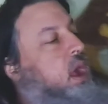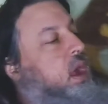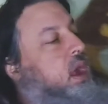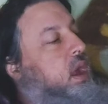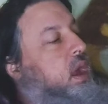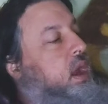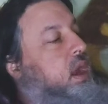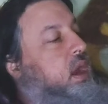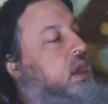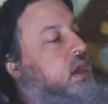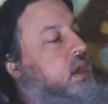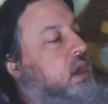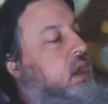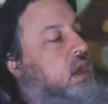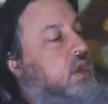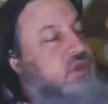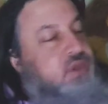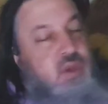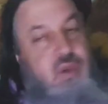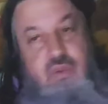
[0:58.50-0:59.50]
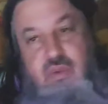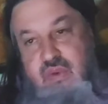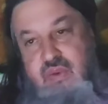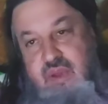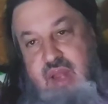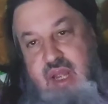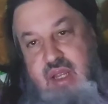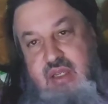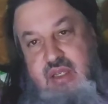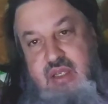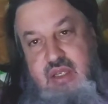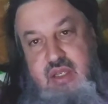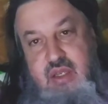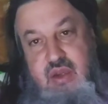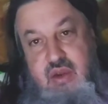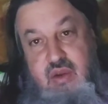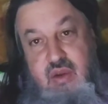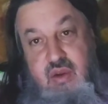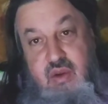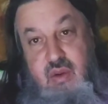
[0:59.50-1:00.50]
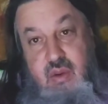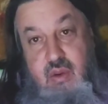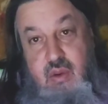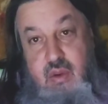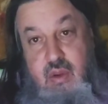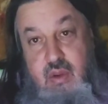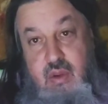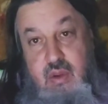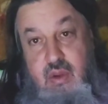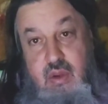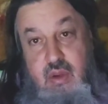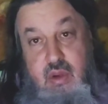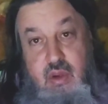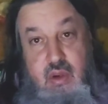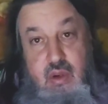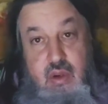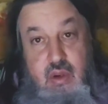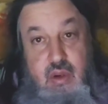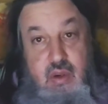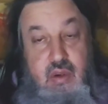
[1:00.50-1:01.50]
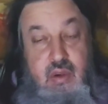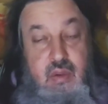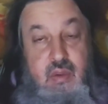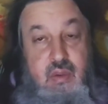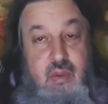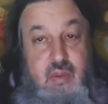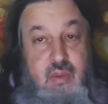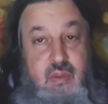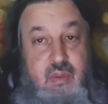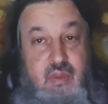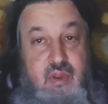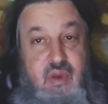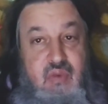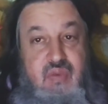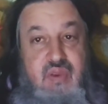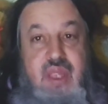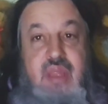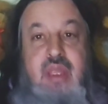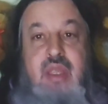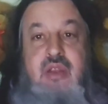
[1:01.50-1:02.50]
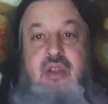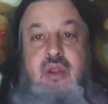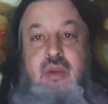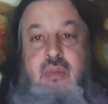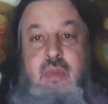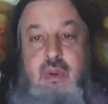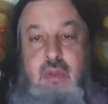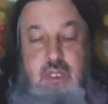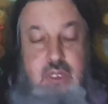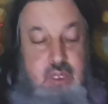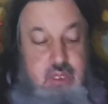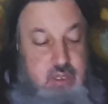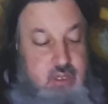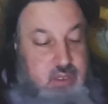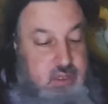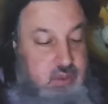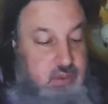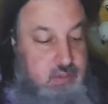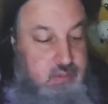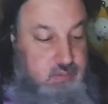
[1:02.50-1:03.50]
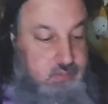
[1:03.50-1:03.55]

Uh, and it also reflects your your your feelings, your emotions.